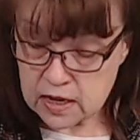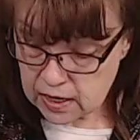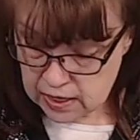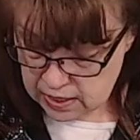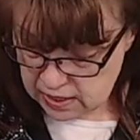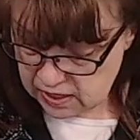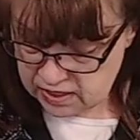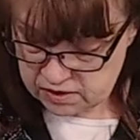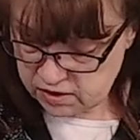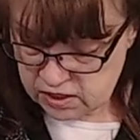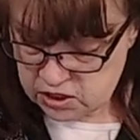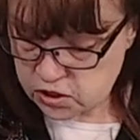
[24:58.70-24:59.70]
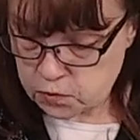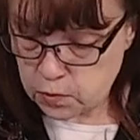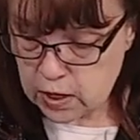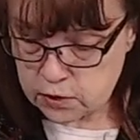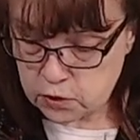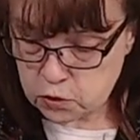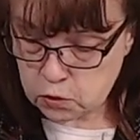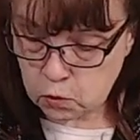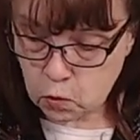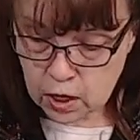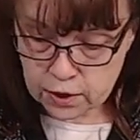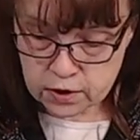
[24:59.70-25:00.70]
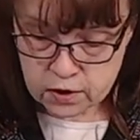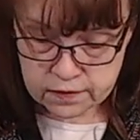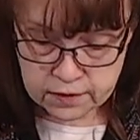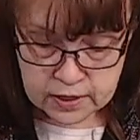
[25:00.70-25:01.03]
and just run cool water over